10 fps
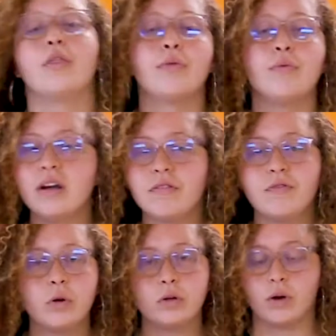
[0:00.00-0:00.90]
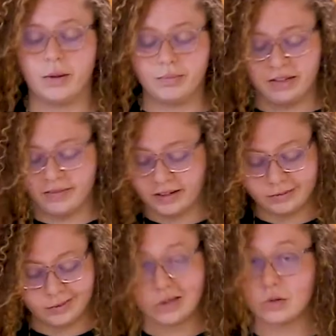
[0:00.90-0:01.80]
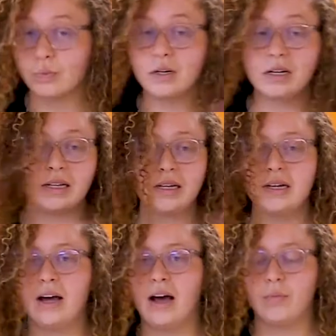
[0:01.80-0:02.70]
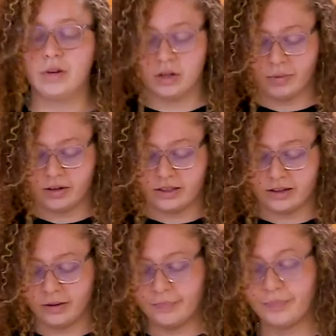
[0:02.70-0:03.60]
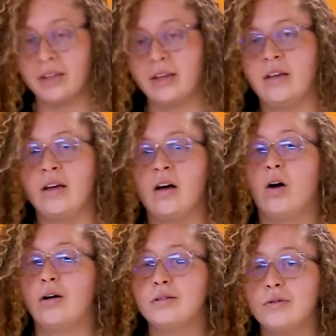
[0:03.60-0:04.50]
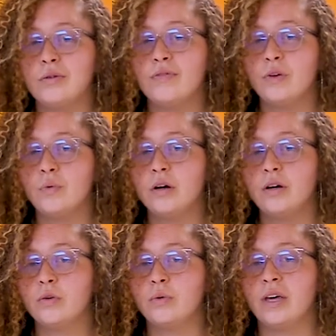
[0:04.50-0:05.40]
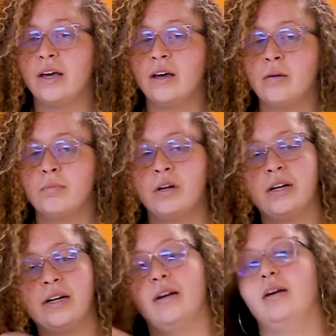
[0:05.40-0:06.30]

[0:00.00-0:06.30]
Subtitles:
3 to 4 drops of it is really how much I put in there. Also, if you want, you can put